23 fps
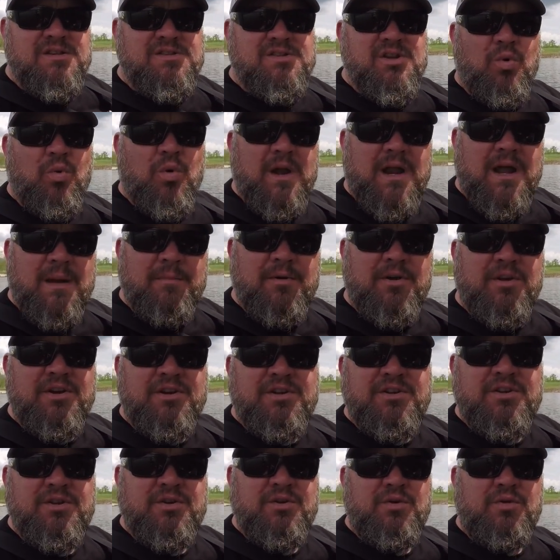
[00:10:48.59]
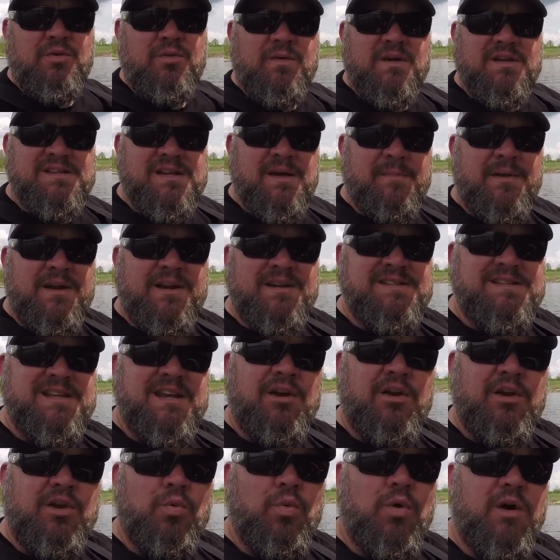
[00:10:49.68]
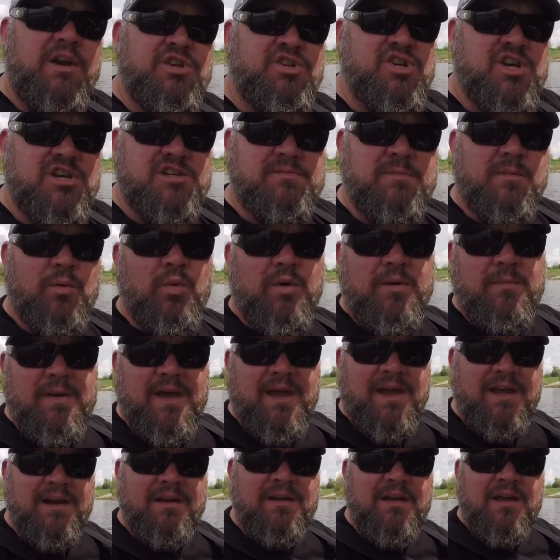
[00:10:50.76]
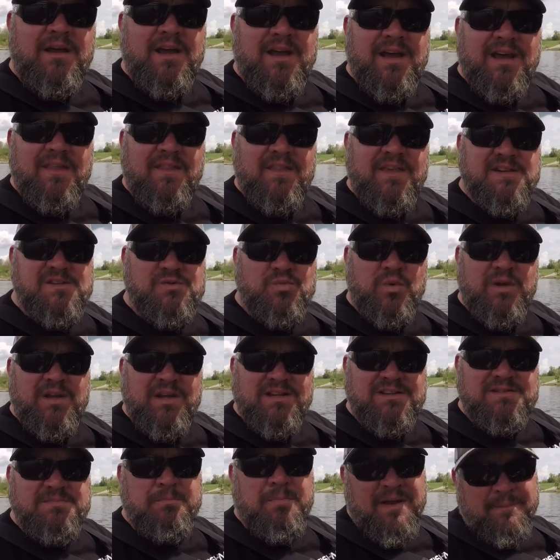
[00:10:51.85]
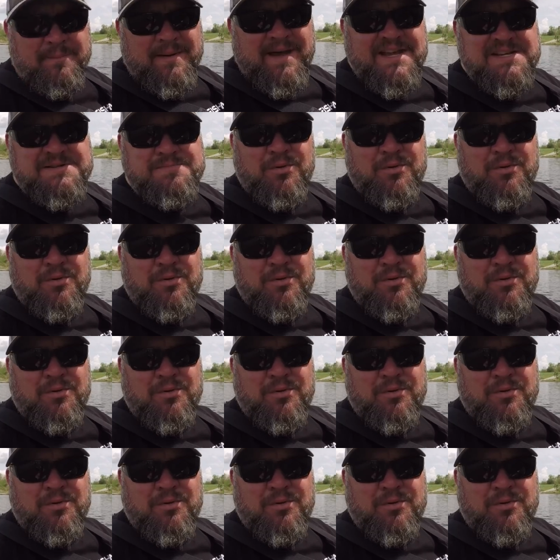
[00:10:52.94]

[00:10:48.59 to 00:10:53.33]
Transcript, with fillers: So what I'm gonna do is I'm gonna tell you what adjustment we made in this week's Big Bass